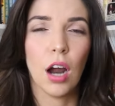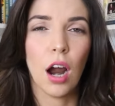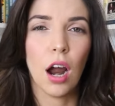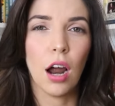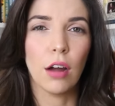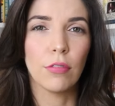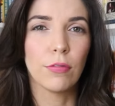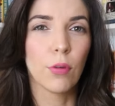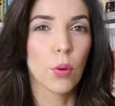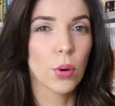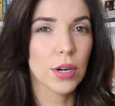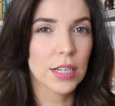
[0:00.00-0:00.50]

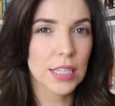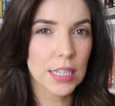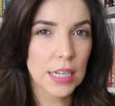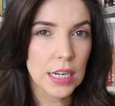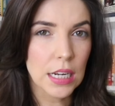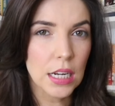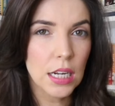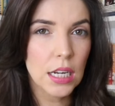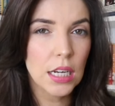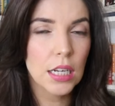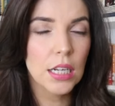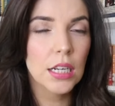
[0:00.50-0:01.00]

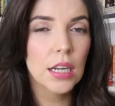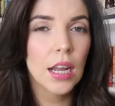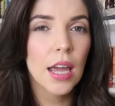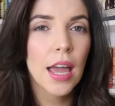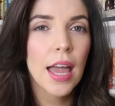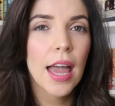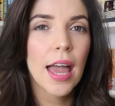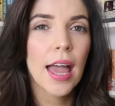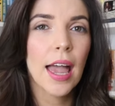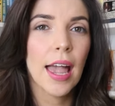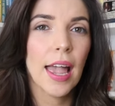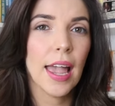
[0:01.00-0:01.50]
14,
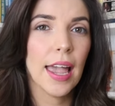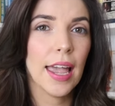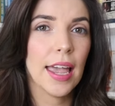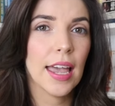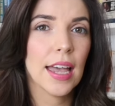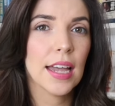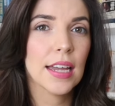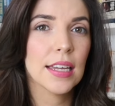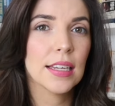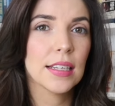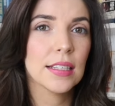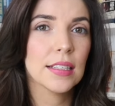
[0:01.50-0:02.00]

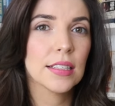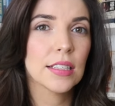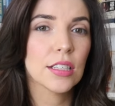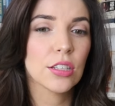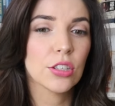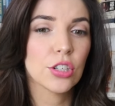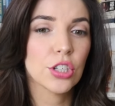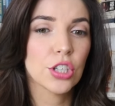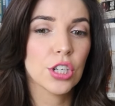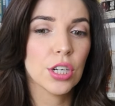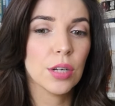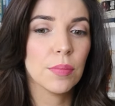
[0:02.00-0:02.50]

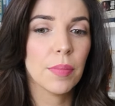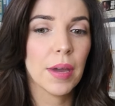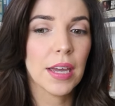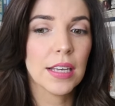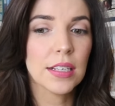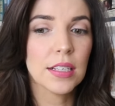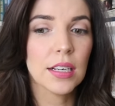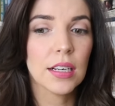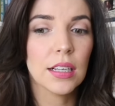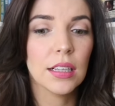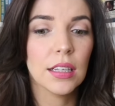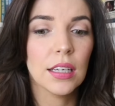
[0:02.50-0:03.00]
and she
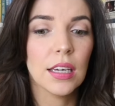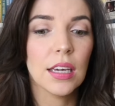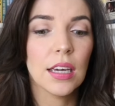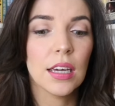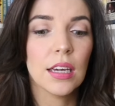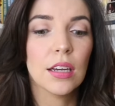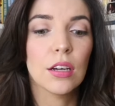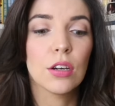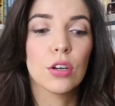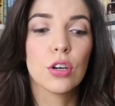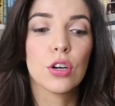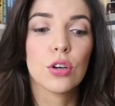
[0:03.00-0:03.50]

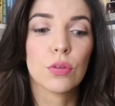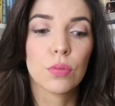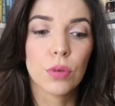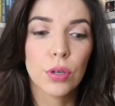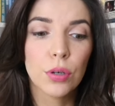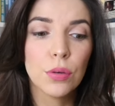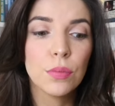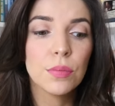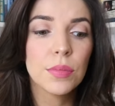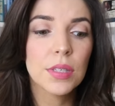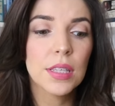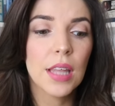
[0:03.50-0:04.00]
basically
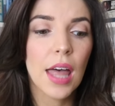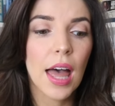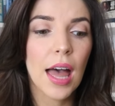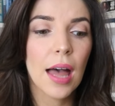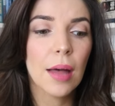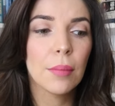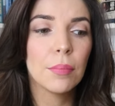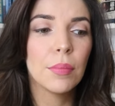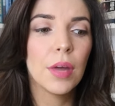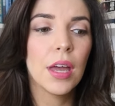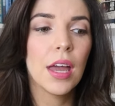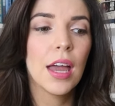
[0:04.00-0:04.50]
grooms
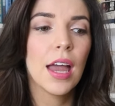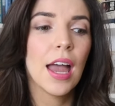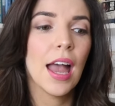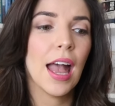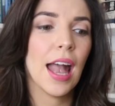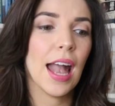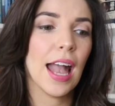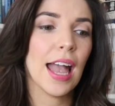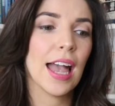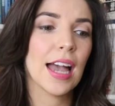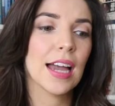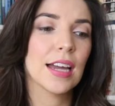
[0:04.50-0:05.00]
them,
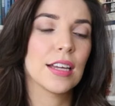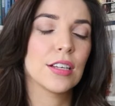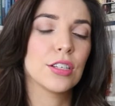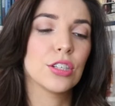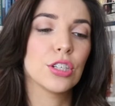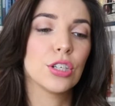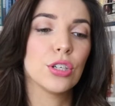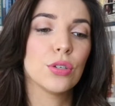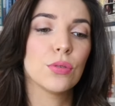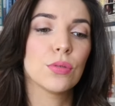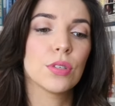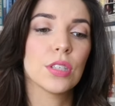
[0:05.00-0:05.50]
and
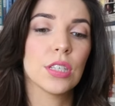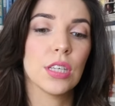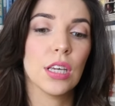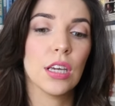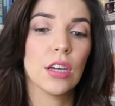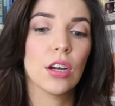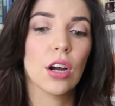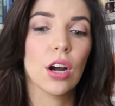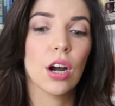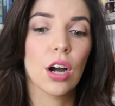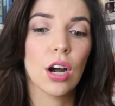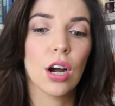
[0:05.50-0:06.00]
you
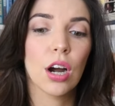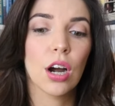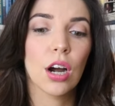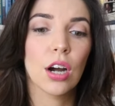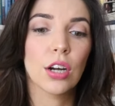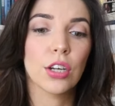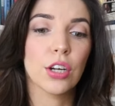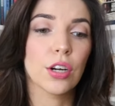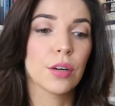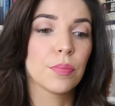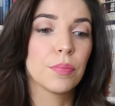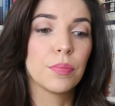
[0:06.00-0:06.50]
see her,
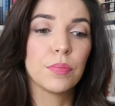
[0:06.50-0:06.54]
you're